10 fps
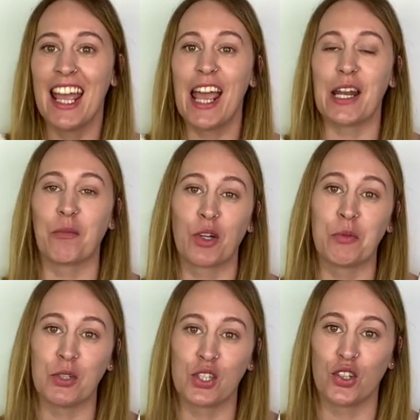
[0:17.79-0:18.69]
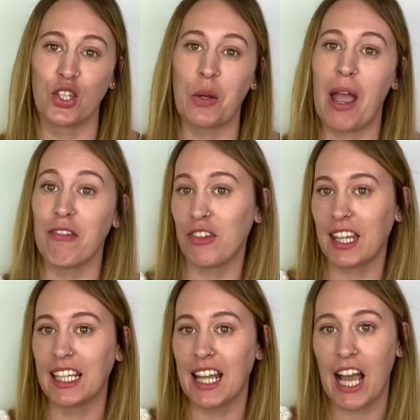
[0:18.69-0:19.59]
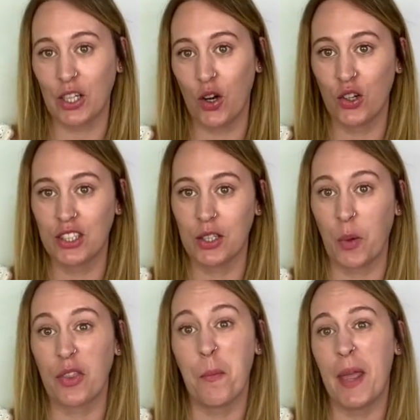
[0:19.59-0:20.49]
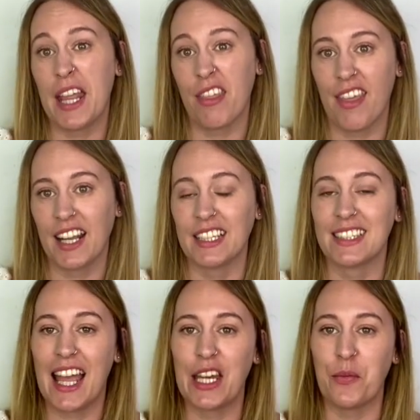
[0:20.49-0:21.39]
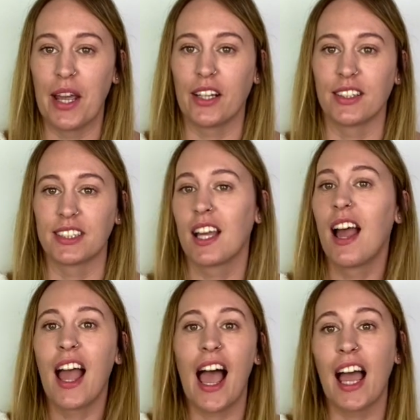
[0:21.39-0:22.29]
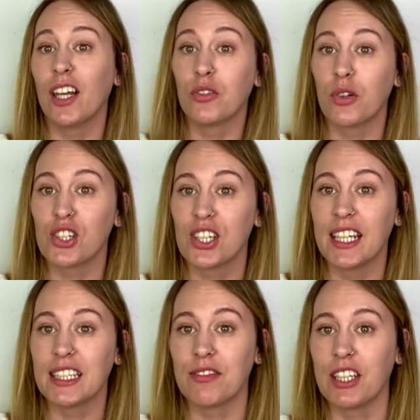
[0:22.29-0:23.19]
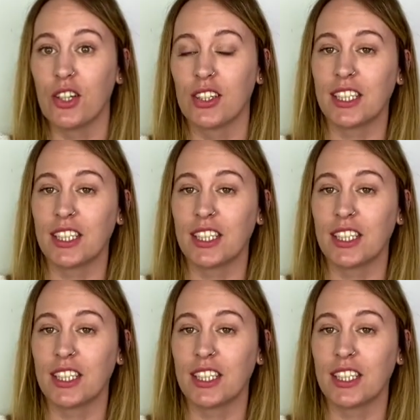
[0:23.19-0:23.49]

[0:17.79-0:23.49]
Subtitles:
and I'm going to be showing you everything that I got, or the main things anyway, because I love watching these videos.